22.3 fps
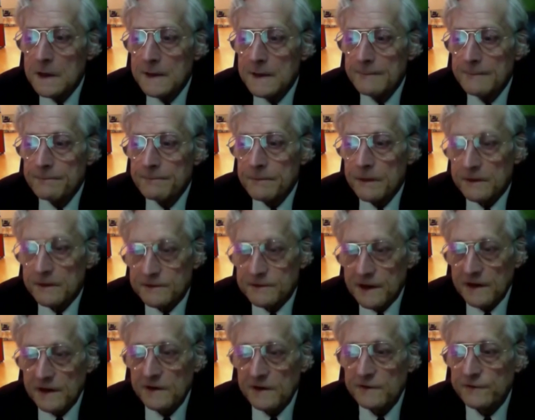The
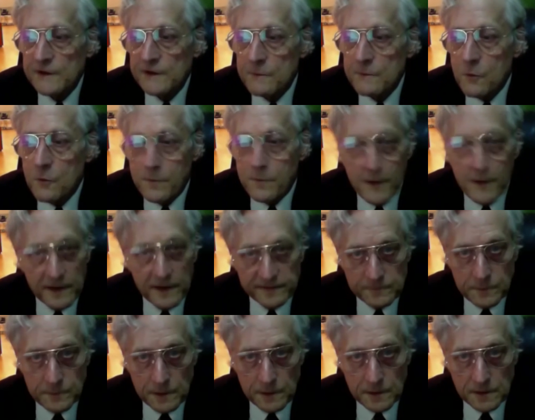techies see more
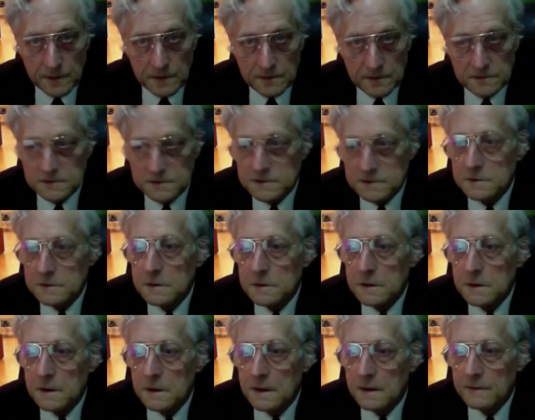possibilities.
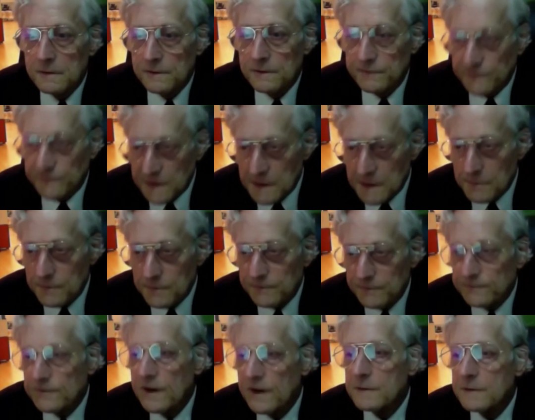The schemers
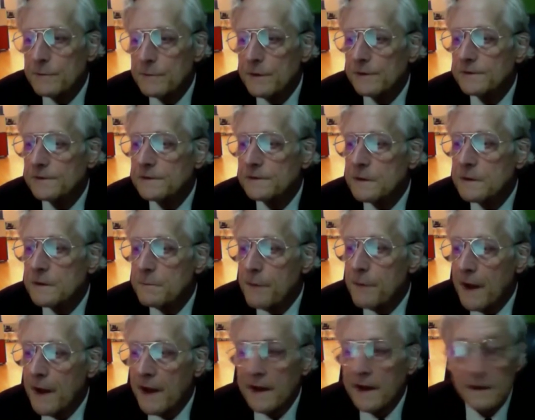try to build and
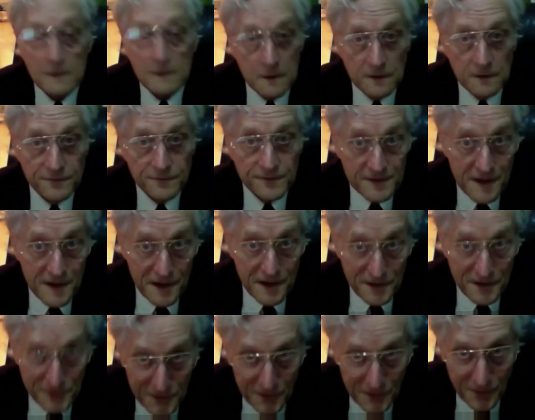combine, often not
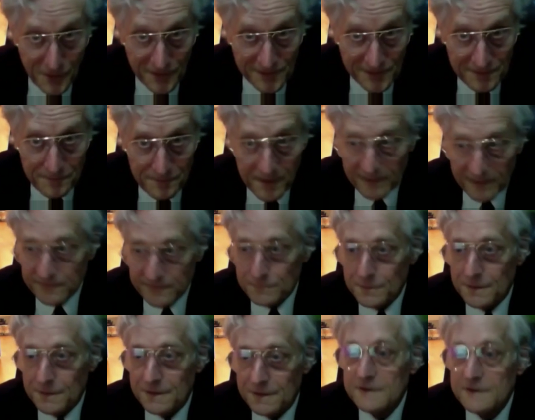knowing the
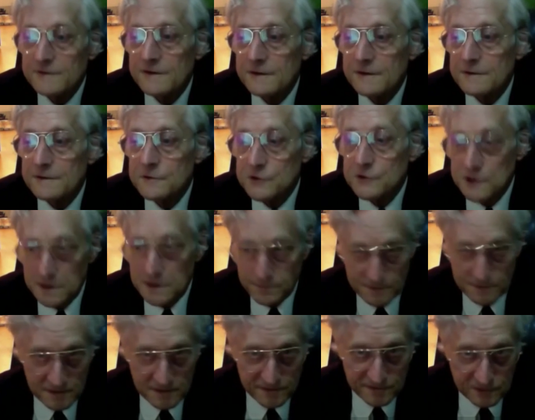possibilities, and the sheep
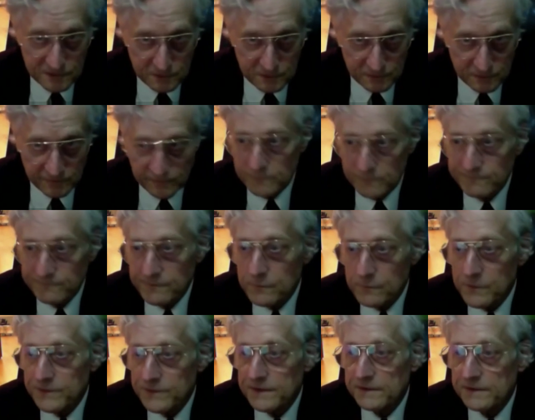just choose from what
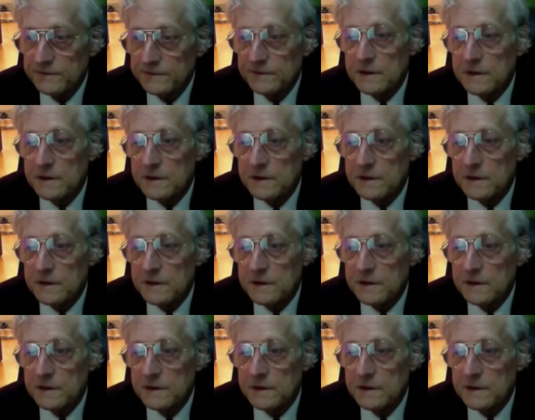they see.